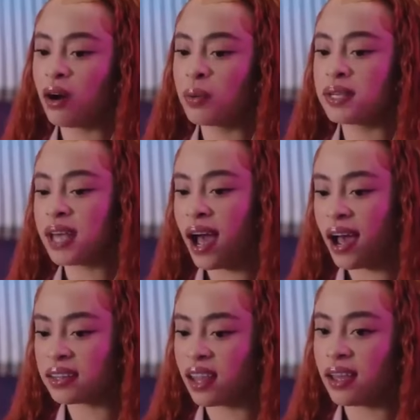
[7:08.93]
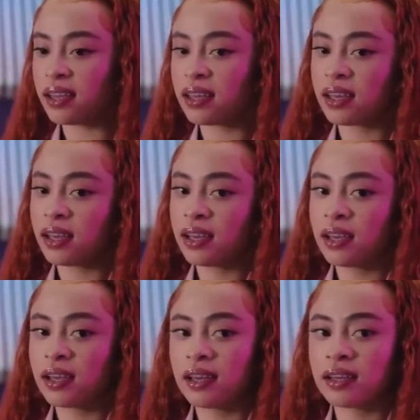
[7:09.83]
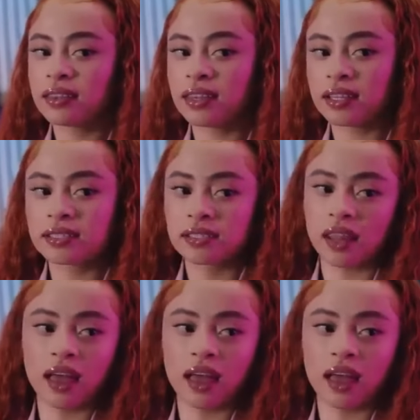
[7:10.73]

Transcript: always had like this